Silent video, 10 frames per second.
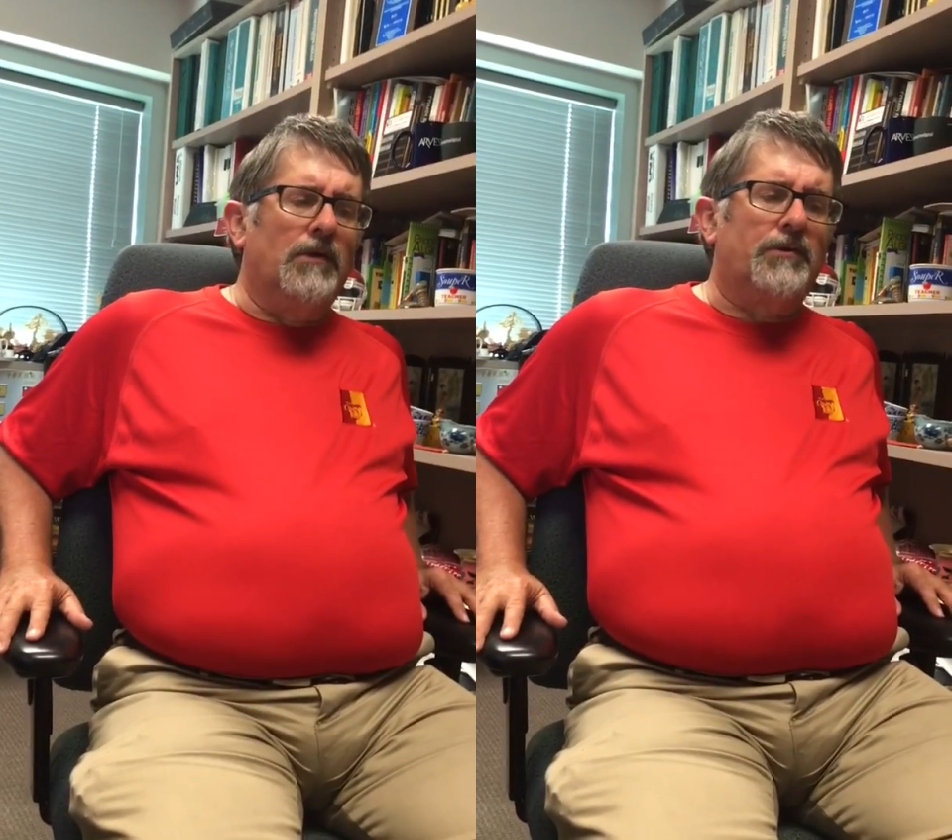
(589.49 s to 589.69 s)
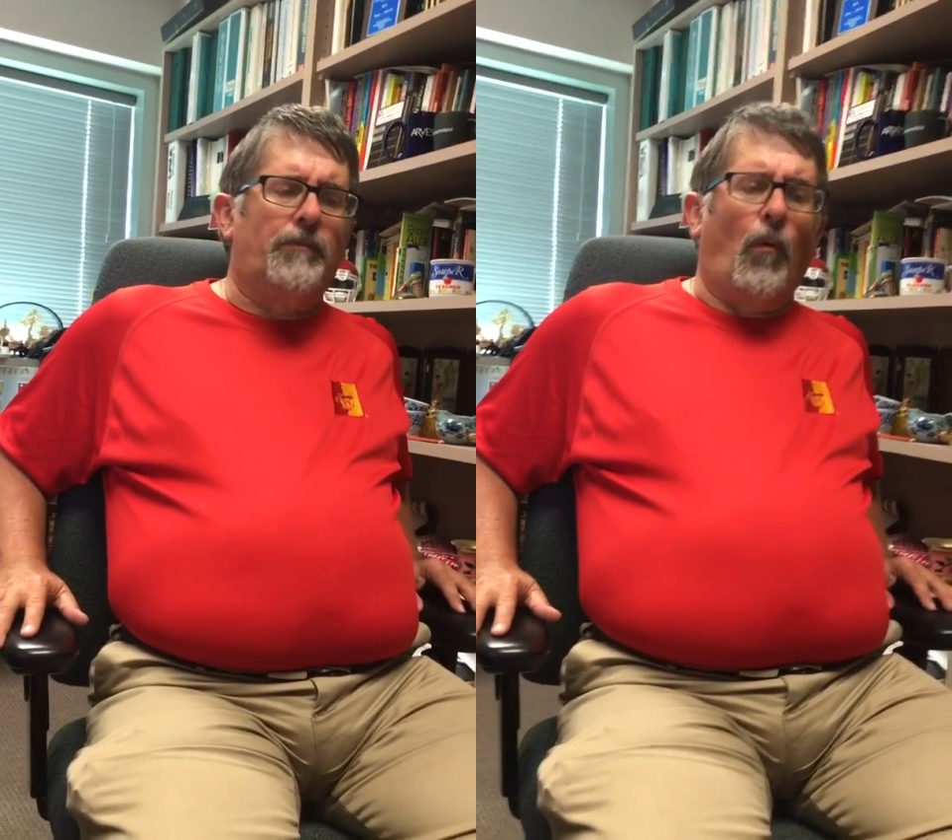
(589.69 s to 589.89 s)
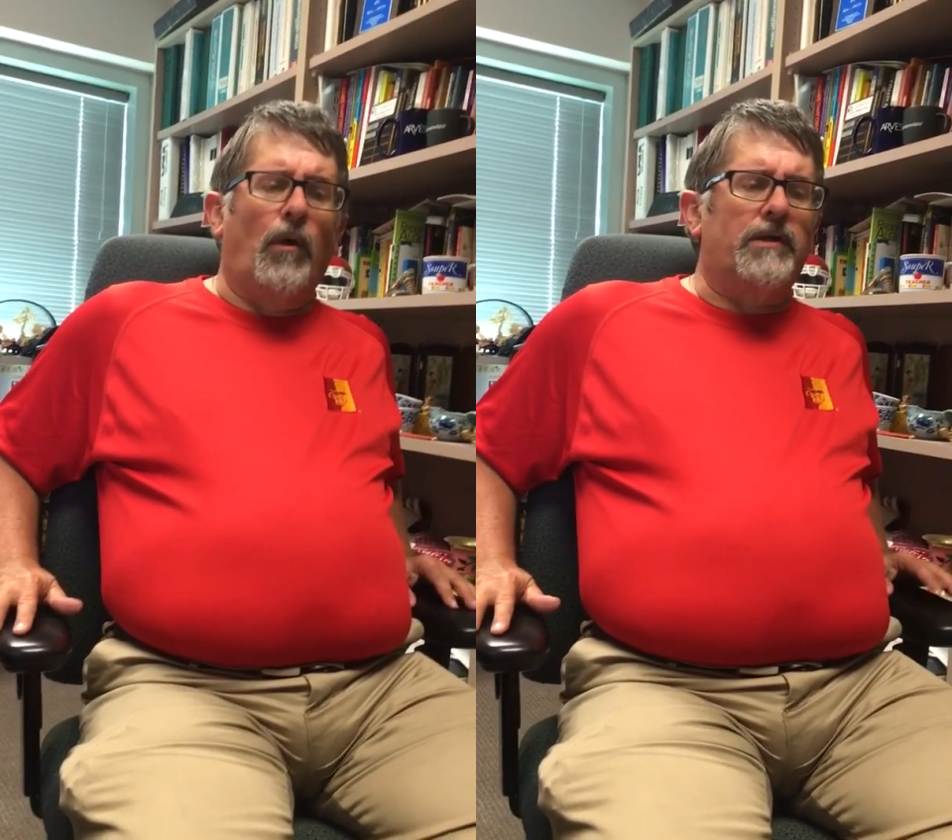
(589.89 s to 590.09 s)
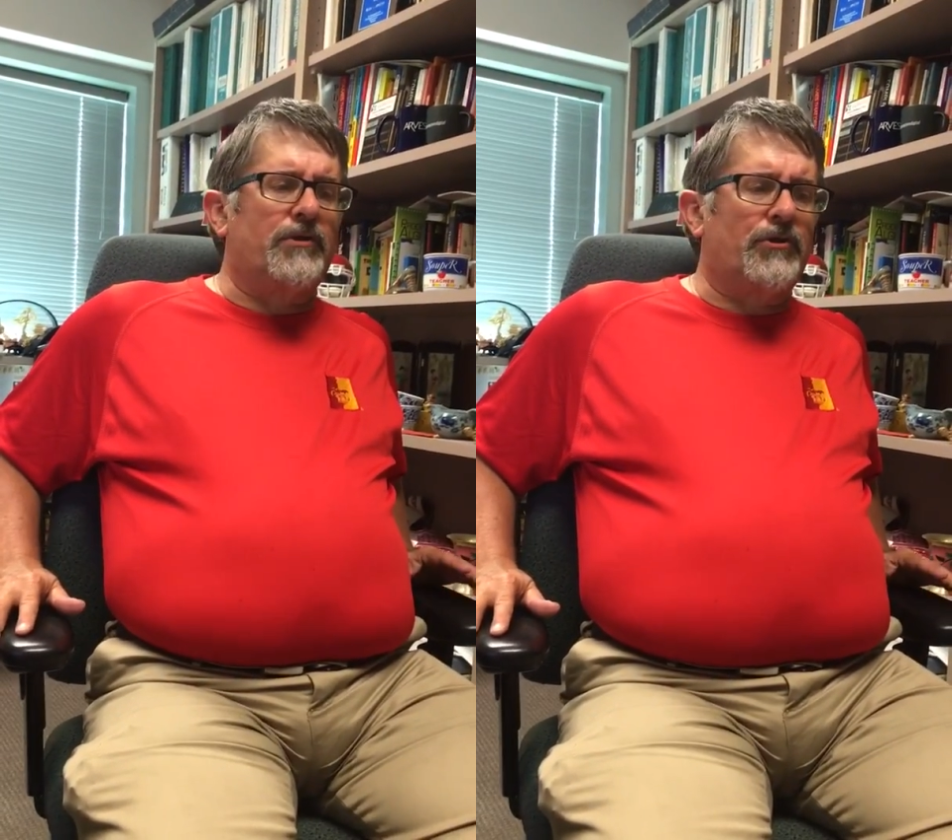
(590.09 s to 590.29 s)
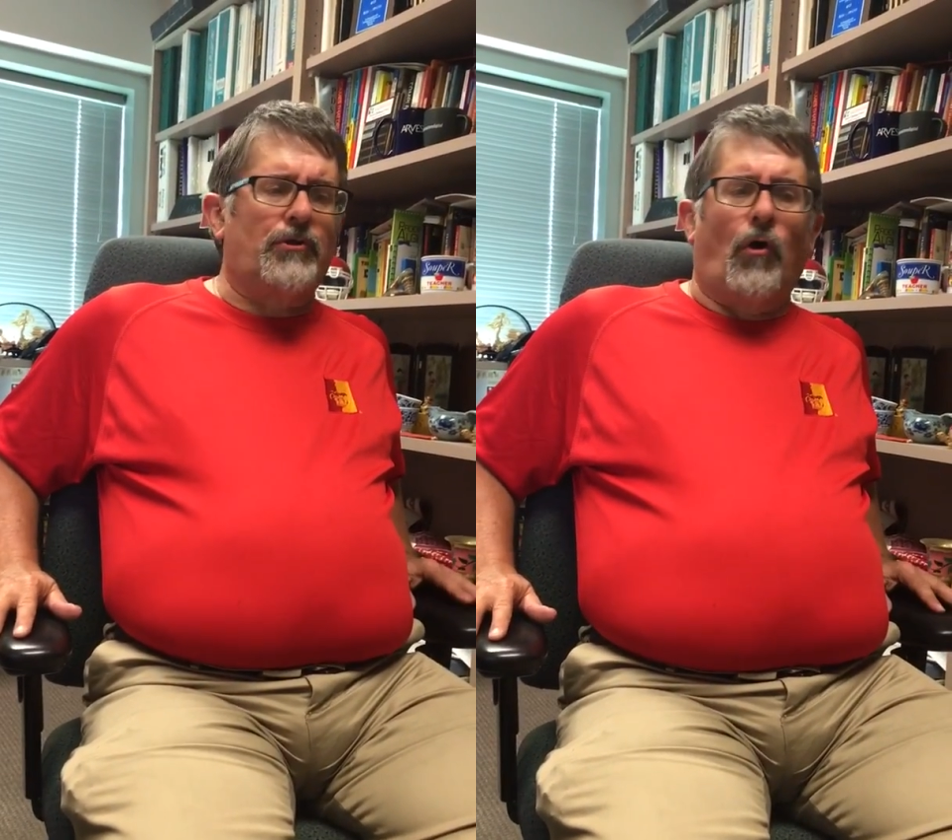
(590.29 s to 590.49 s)

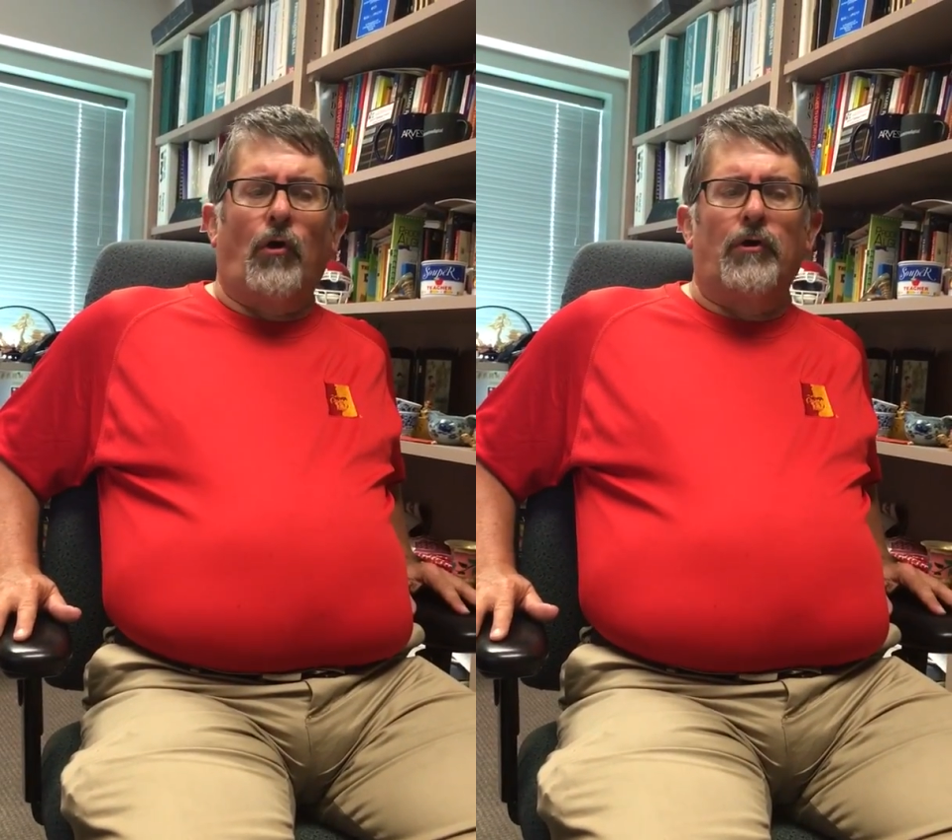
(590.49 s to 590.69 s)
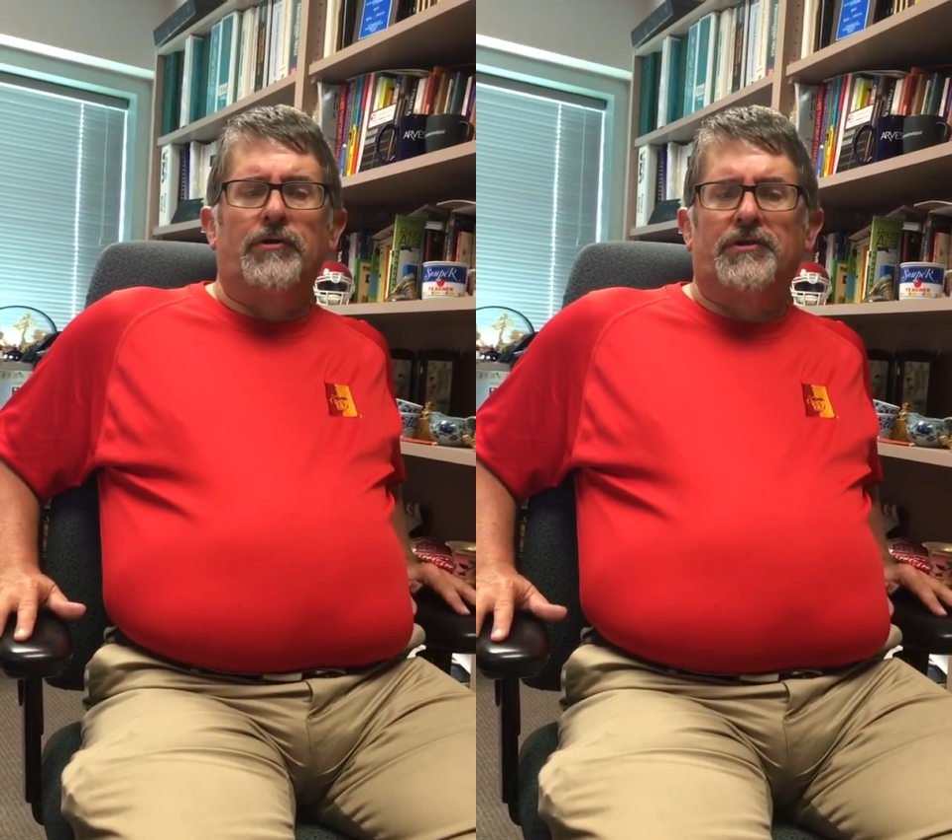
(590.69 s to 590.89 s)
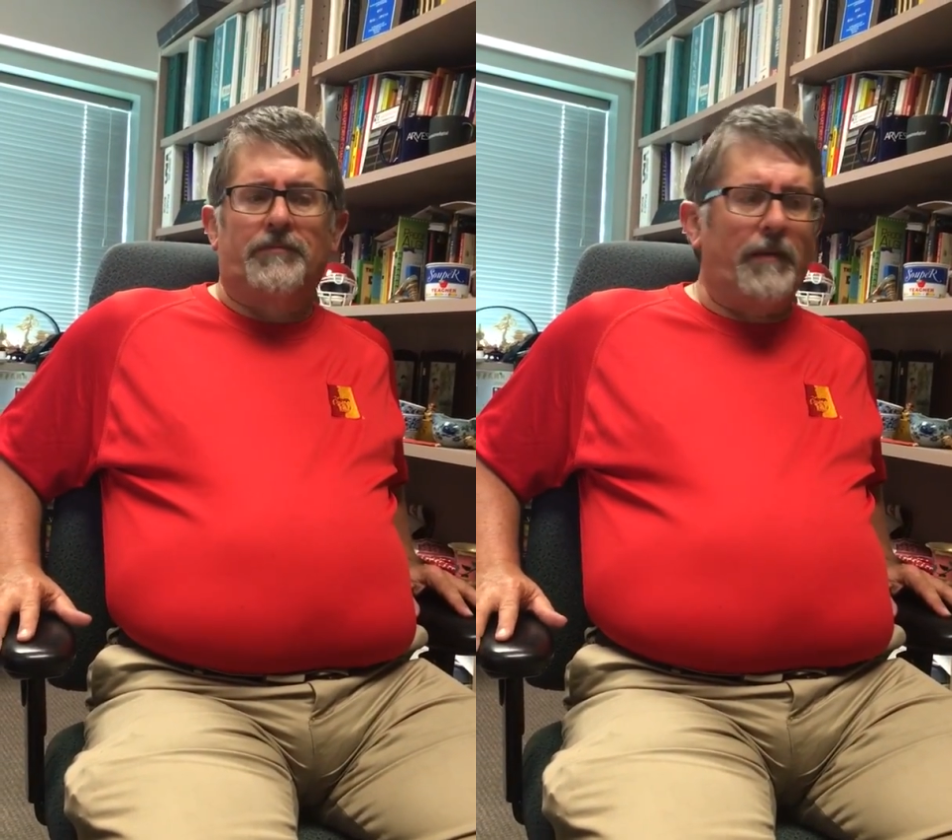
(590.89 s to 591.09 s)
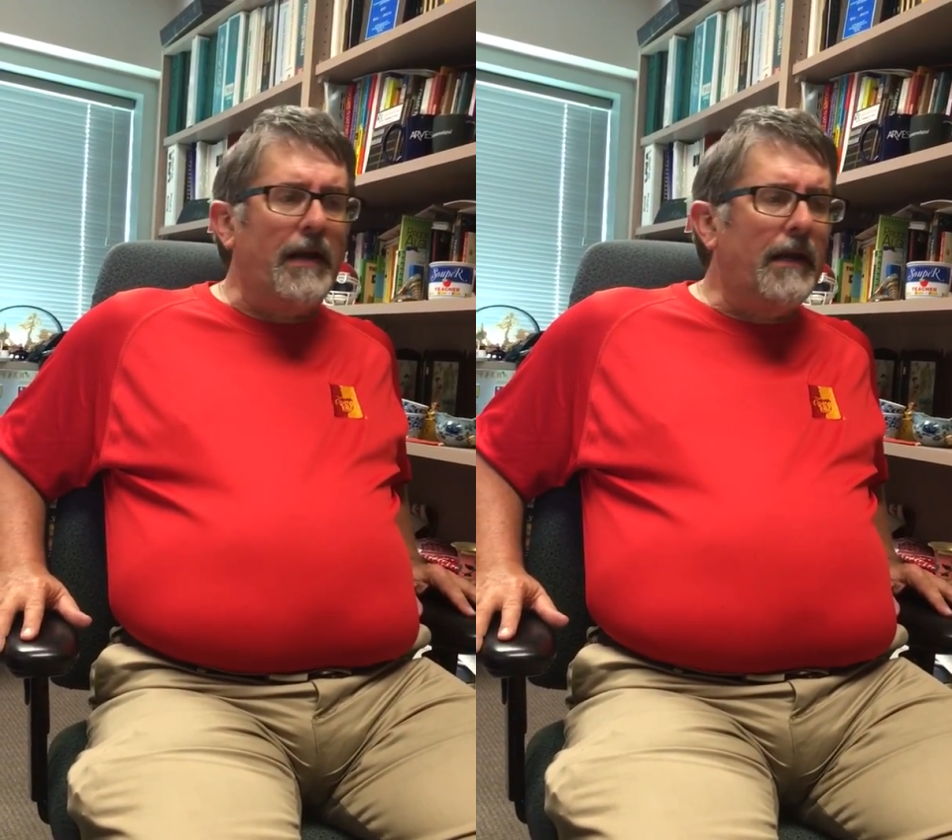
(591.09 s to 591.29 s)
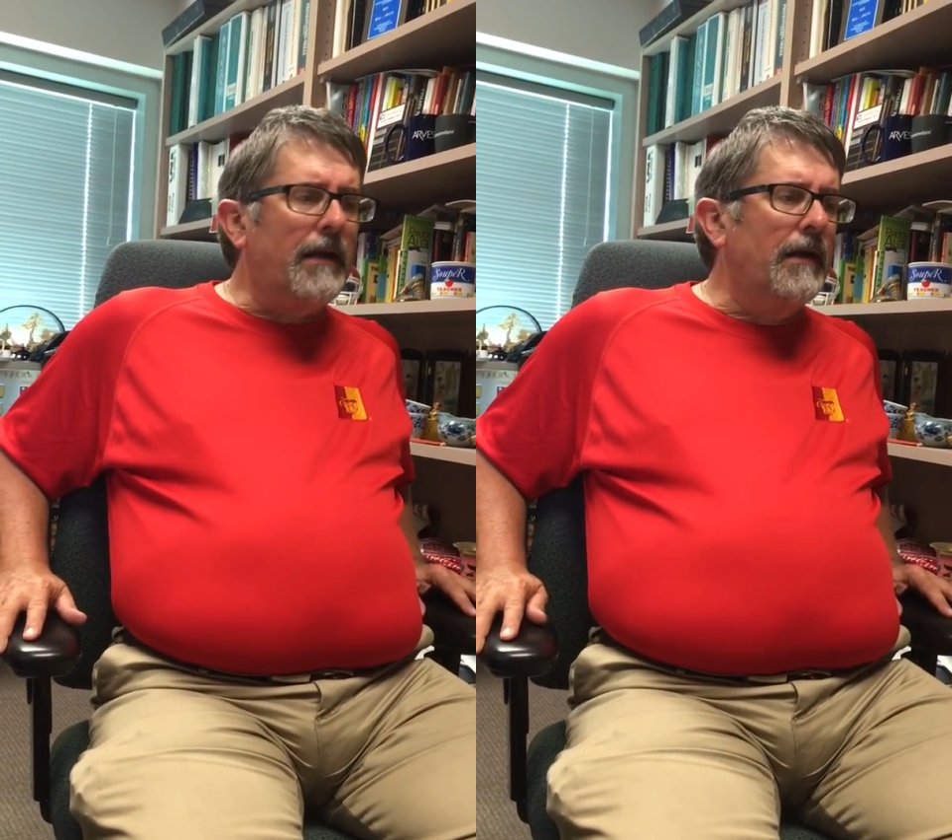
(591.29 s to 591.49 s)
sports stars
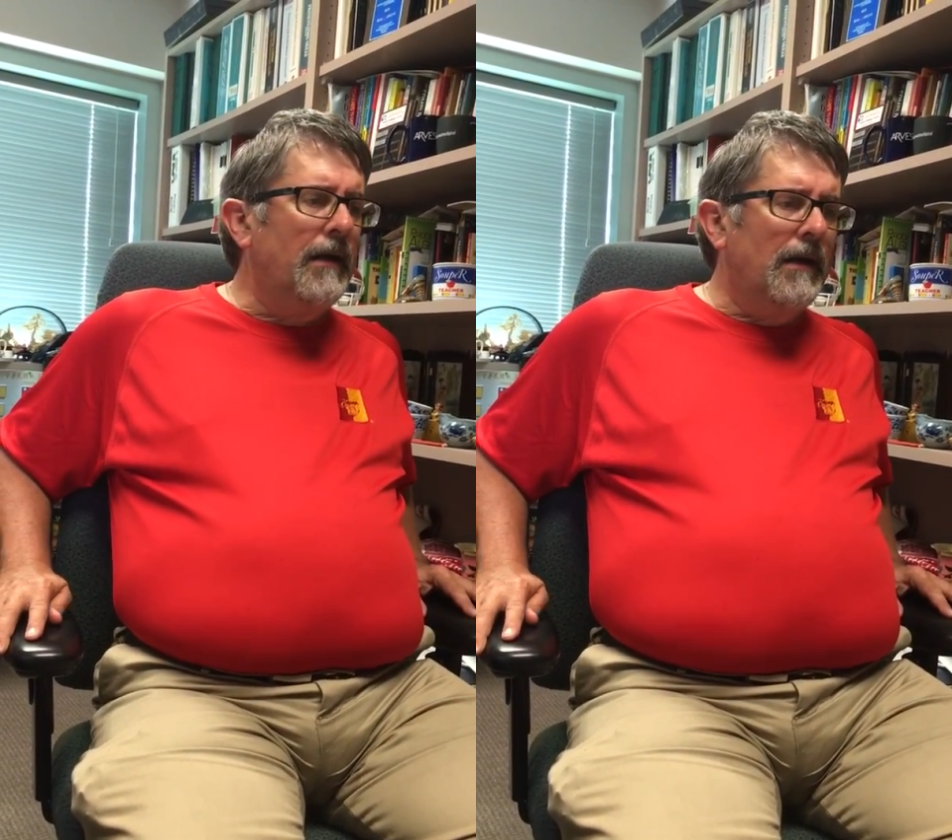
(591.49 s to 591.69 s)
speak,